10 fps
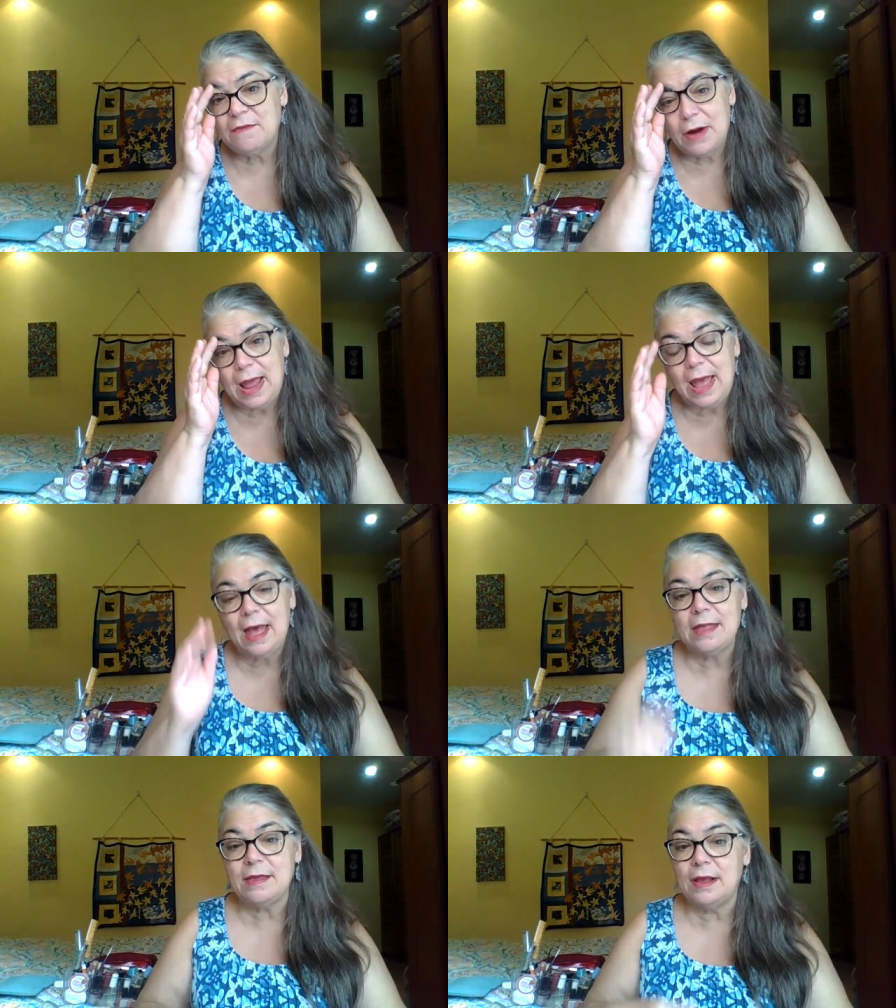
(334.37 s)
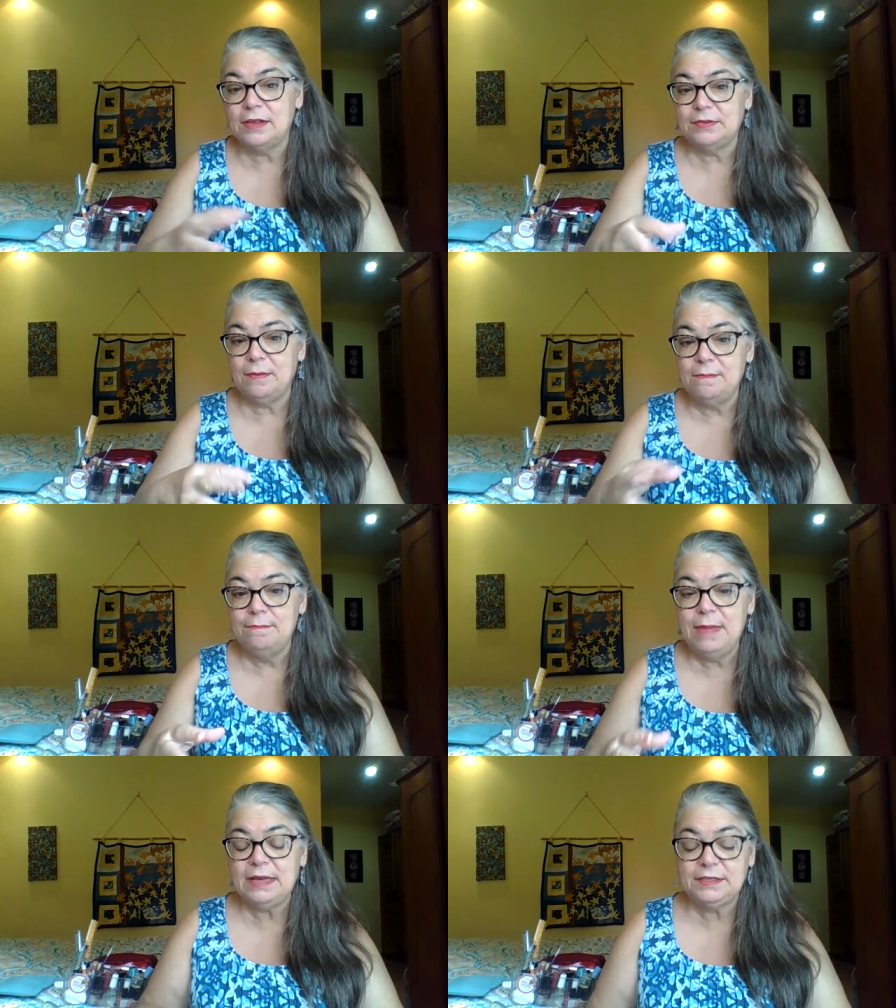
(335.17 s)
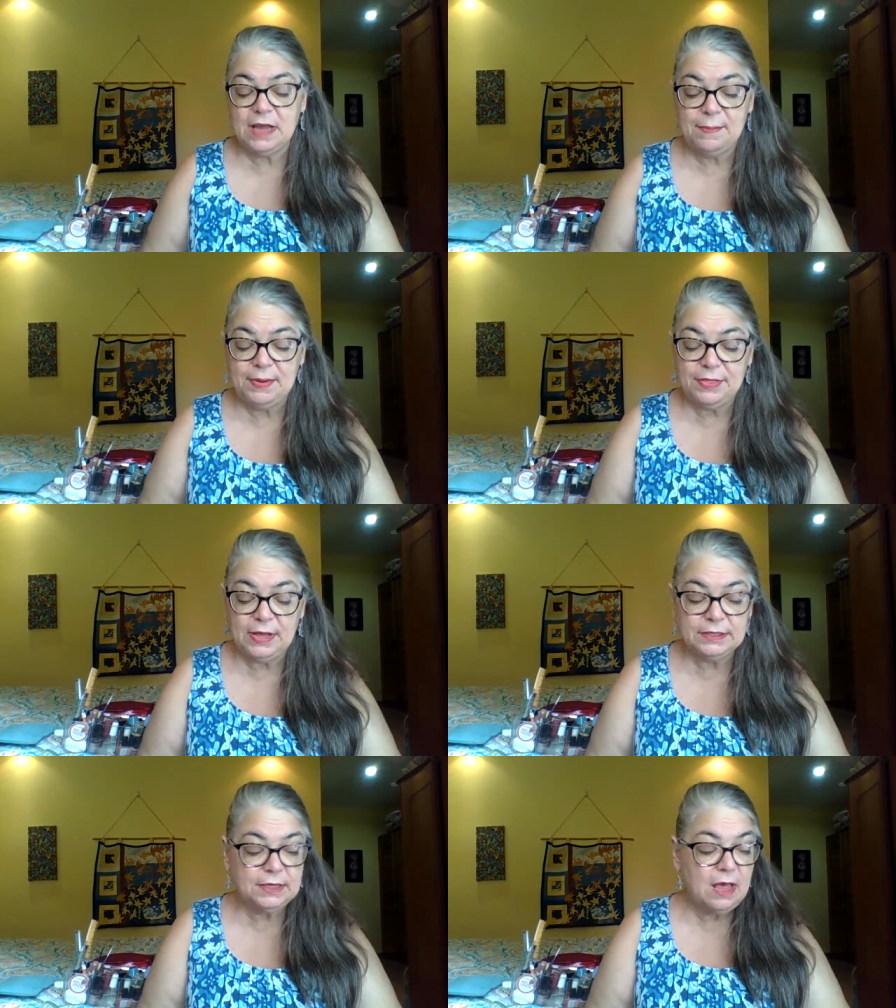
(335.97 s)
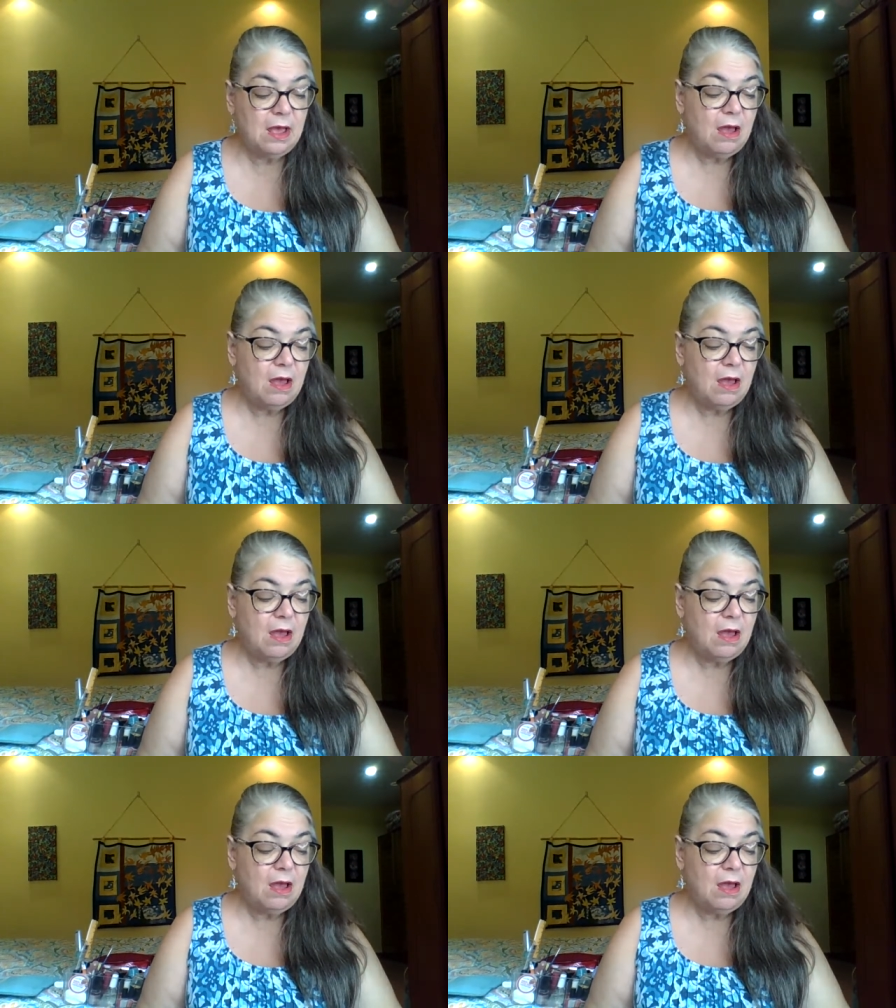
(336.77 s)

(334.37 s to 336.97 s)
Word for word: ever had is mixed up in this.